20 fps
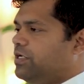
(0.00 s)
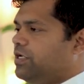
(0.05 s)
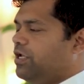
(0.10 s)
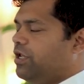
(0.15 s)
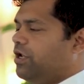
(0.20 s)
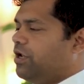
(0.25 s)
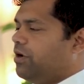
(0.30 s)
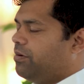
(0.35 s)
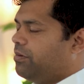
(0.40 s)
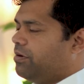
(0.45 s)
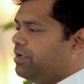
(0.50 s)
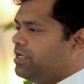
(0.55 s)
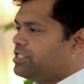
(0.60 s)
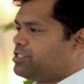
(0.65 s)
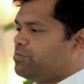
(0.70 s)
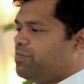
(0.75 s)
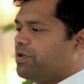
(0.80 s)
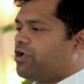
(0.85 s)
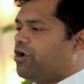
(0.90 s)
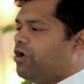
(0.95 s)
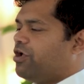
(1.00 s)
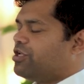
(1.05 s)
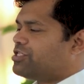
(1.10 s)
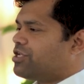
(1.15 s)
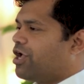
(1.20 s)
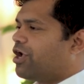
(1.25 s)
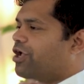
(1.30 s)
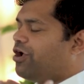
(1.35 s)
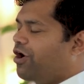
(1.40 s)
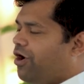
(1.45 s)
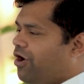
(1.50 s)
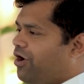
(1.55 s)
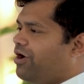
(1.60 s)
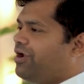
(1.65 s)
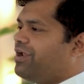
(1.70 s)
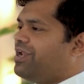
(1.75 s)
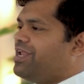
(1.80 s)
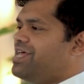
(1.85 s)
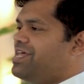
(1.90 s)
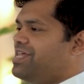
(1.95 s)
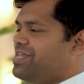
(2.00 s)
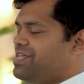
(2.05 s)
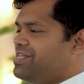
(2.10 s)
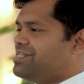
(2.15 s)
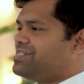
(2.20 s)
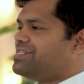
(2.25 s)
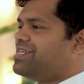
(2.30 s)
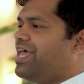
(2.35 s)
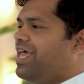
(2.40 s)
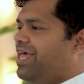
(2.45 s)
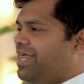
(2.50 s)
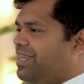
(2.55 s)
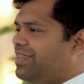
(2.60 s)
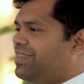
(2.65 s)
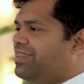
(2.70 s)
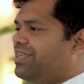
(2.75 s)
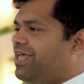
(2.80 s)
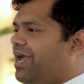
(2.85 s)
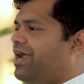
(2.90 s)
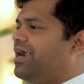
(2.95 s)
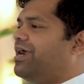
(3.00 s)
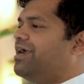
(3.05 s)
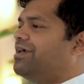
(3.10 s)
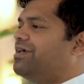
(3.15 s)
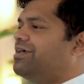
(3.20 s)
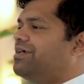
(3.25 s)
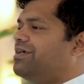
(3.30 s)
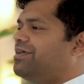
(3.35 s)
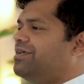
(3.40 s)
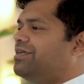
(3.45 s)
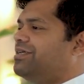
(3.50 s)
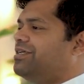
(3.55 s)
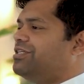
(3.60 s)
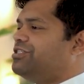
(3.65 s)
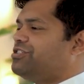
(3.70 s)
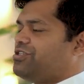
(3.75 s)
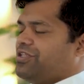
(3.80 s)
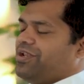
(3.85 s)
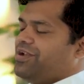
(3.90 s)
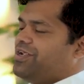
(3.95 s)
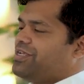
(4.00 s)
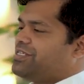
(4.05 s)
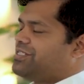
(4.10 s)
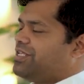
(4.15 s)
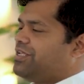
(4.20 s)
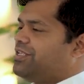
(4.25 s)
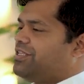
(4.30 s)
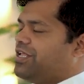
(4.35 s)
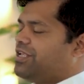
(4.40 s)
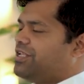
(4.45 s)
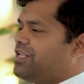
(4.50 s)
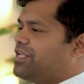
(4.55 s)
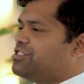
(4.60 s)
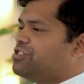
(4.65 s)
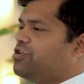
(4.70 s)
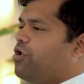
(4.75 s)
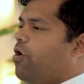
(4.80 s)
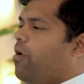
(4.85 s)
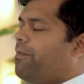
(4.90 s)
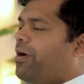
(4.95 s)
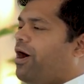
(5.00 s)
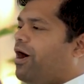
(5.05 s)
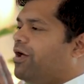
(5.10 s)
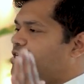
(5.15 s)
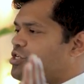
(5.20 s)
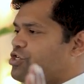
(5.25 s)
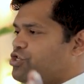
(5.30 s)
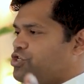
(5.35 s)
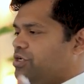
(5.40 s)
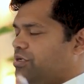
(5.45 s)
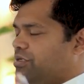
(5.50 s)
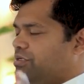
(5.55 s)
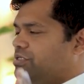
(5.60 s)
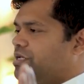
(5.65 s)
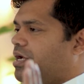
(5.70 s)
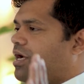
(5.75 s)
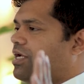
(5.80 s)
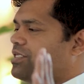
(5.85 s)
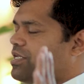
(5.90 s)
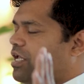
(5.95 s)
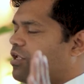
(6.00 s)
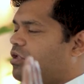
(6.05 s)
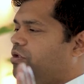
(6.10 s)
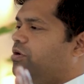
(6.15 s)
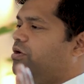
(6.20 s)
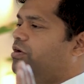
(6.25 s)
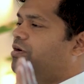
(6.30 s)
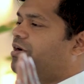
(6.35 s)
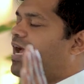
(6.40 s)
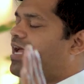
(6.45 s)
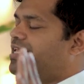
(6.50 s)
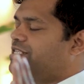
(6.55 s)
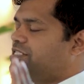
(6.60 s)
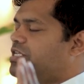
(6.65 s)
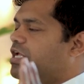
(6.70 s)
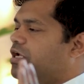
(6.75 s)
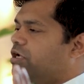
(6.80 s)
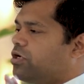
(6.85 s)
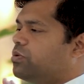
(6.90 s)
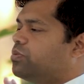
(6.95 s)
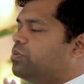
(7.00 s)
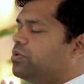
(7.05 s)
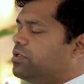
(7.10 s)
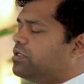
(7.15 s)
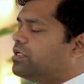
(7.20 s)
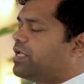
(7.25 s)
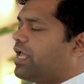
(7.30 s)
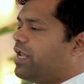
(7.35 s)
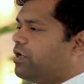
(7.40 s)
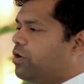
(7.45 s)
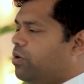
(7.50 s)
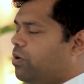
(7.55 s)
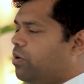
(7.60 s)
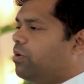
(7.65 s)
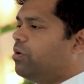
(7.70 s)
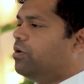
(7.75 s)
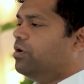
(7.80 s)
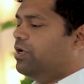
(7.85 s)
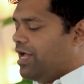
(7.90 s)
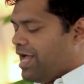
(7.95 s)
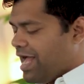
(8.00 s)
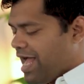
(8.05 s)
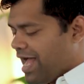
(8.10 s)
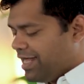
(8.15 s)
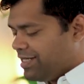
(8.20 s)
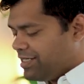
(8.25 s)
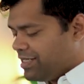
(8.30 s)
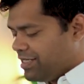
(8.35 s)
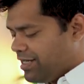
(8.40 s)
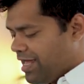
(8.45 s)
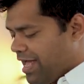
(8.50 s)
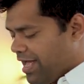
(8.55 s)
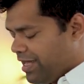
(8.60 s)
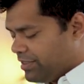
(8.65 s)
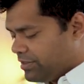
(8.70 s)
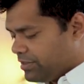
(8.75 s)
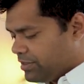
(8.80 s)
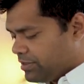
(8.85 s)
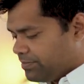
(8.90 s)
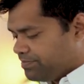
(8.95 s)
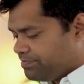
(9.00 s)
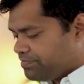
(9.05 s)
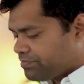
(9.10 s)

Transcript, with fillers: you know, it's because God is in there. So there is, there's no partitions. Our secular and sacred world can go hand in hand.